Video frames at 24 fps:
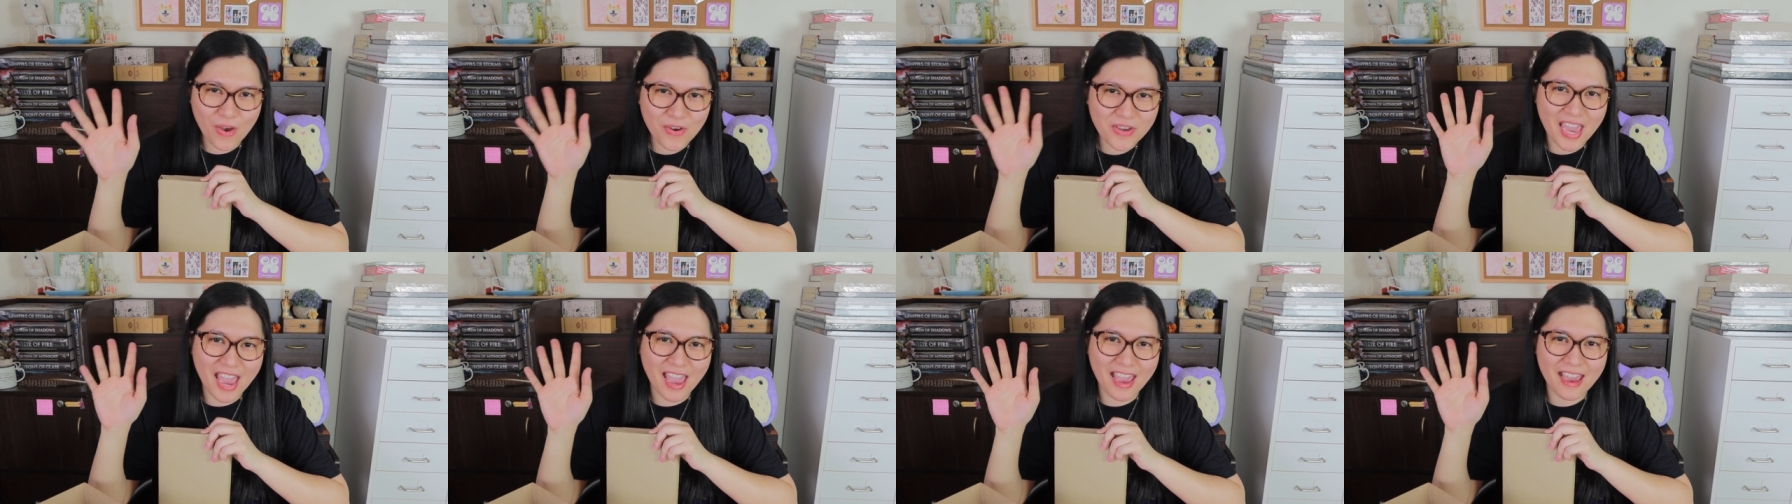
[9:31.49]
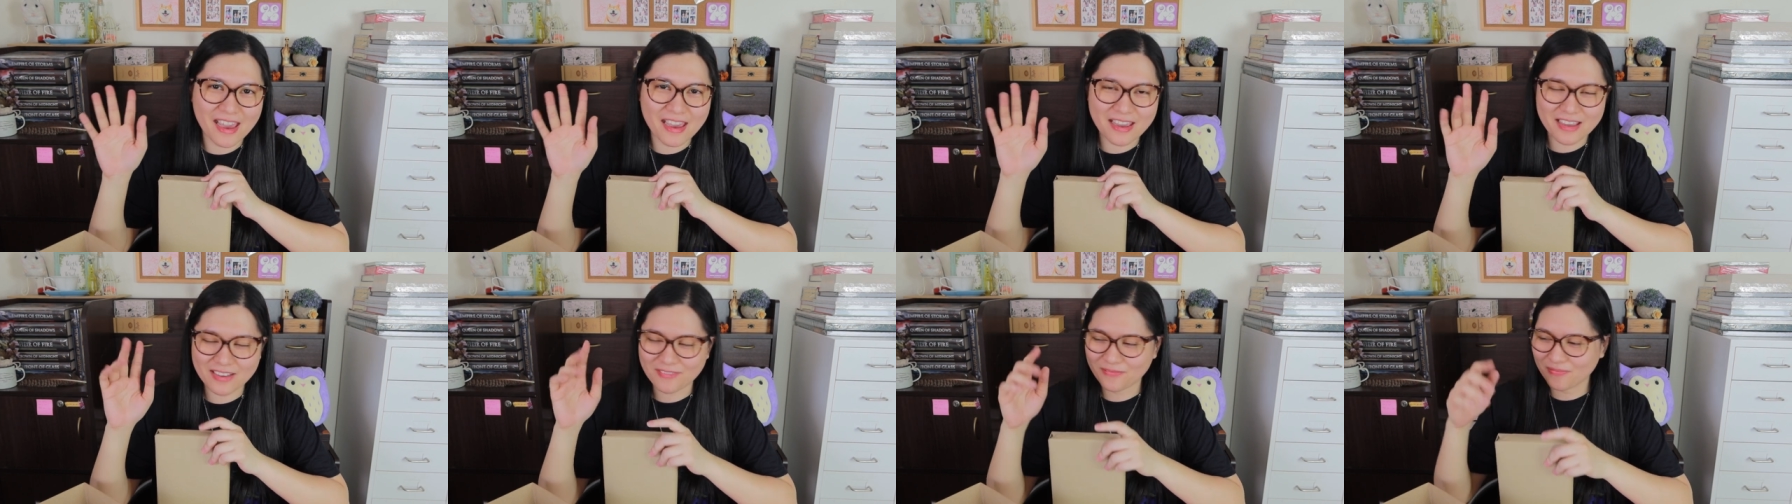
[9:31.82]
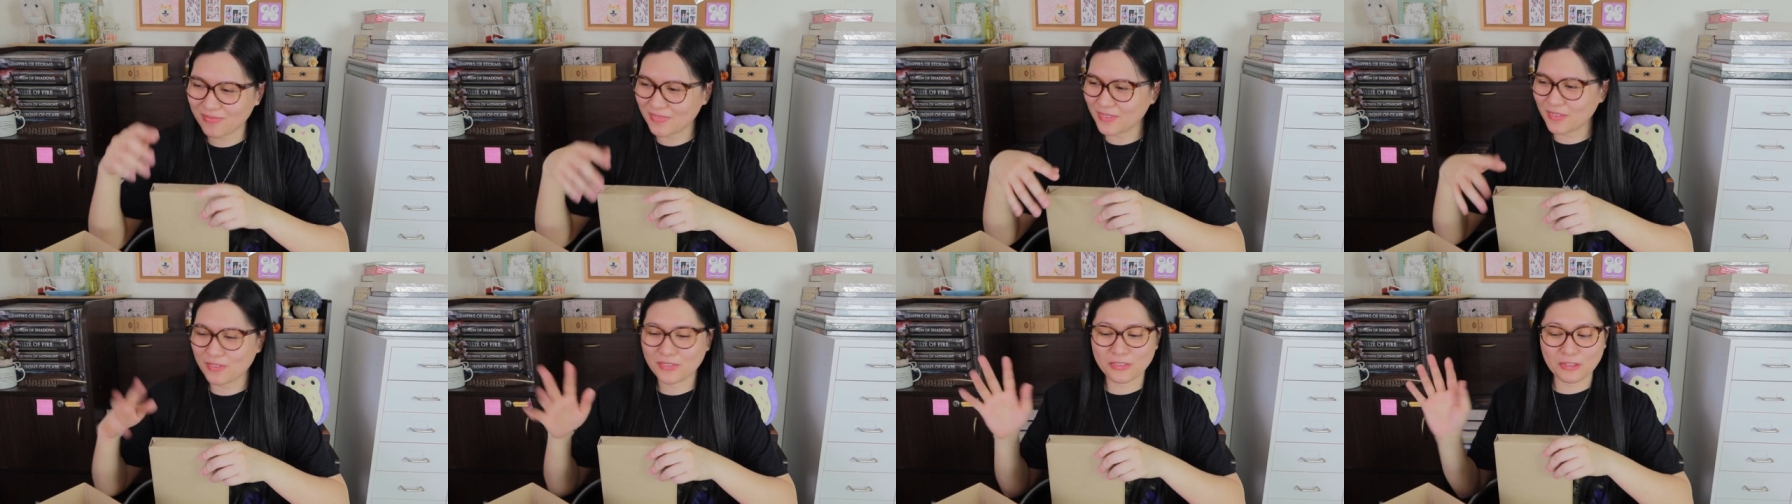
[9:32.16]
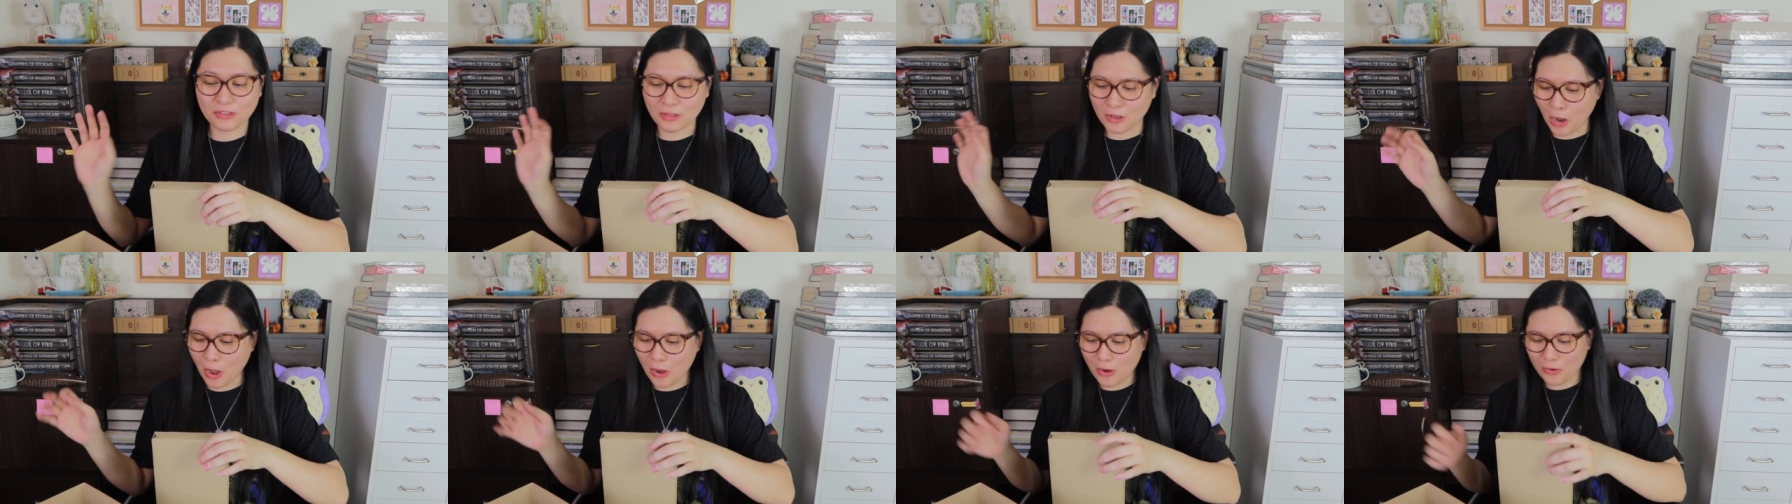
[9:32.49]
Okay.
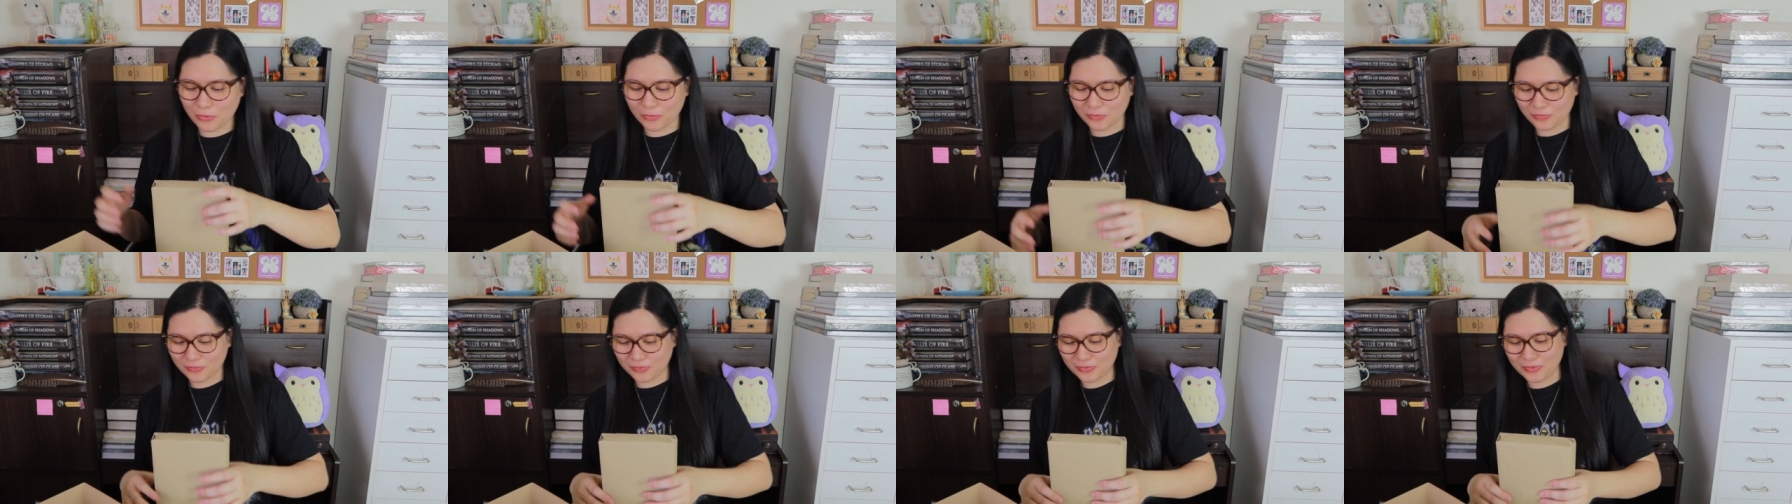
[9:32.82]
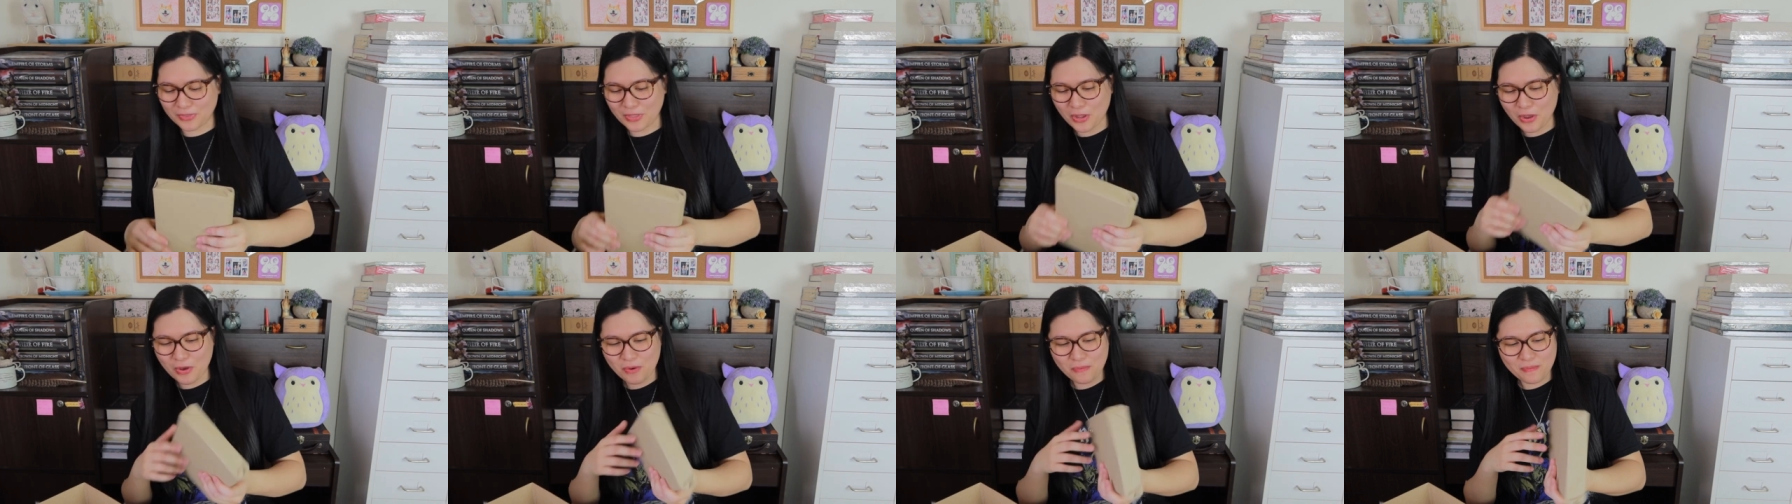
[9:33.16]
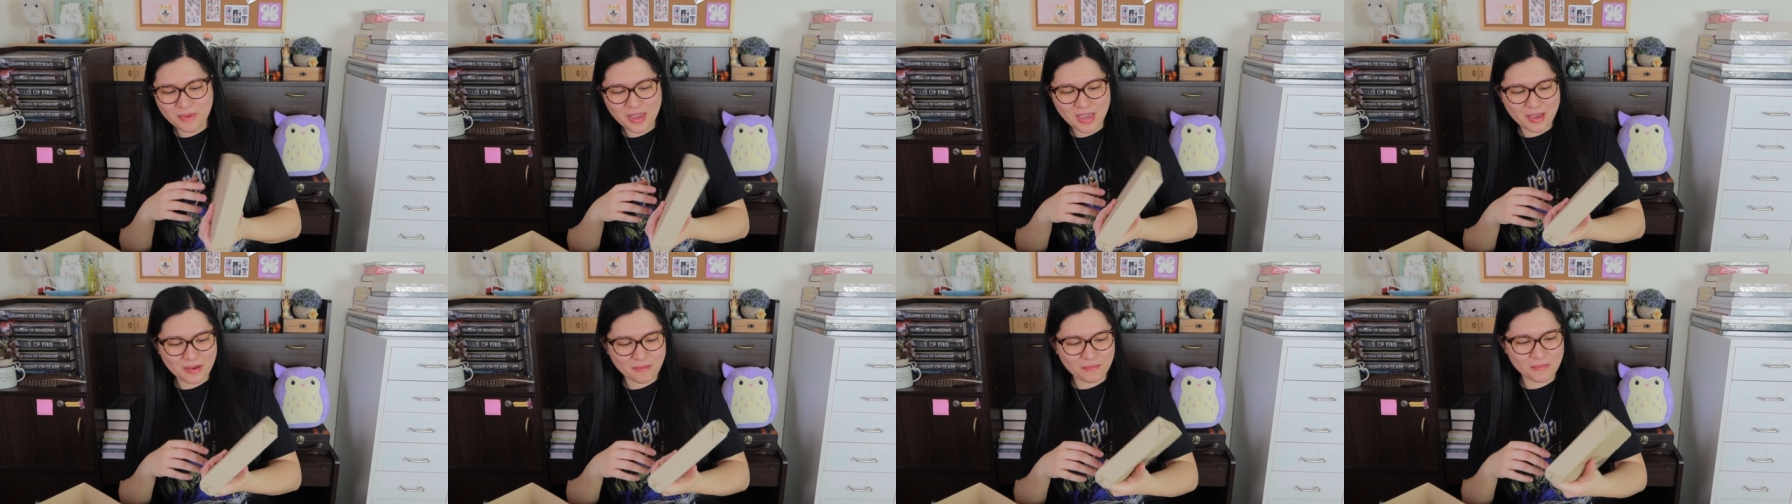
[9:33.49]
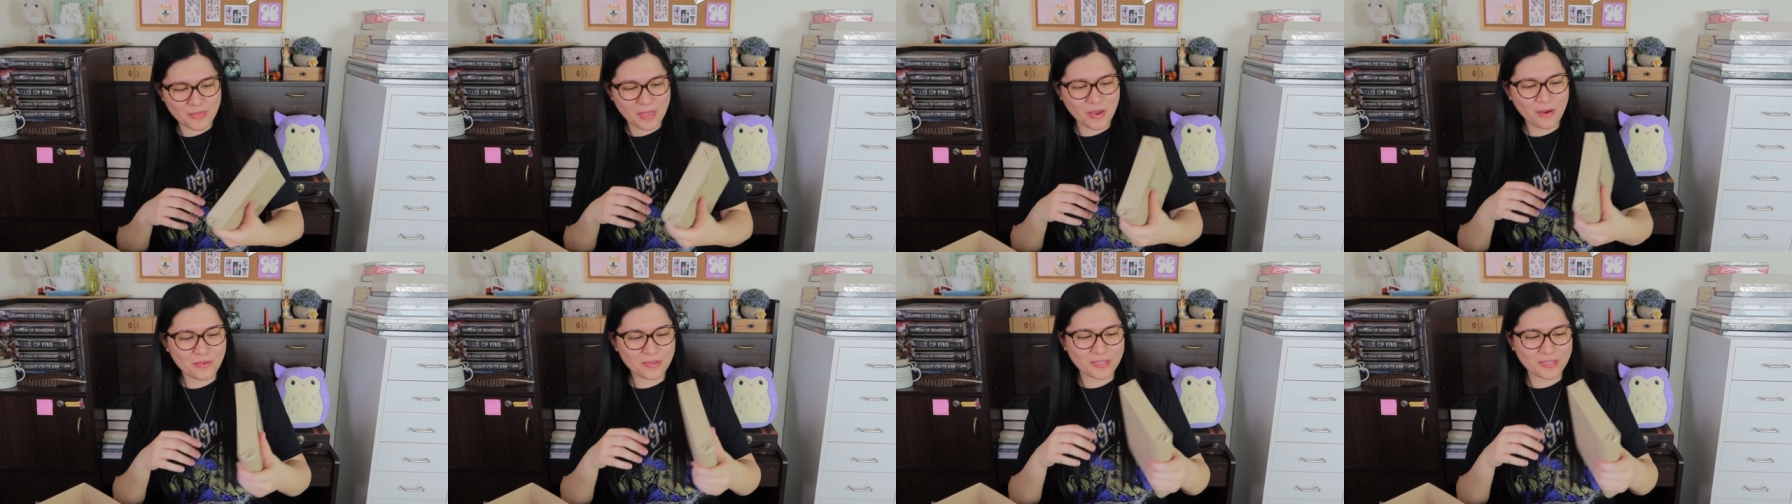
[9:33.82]
No, no ma'am,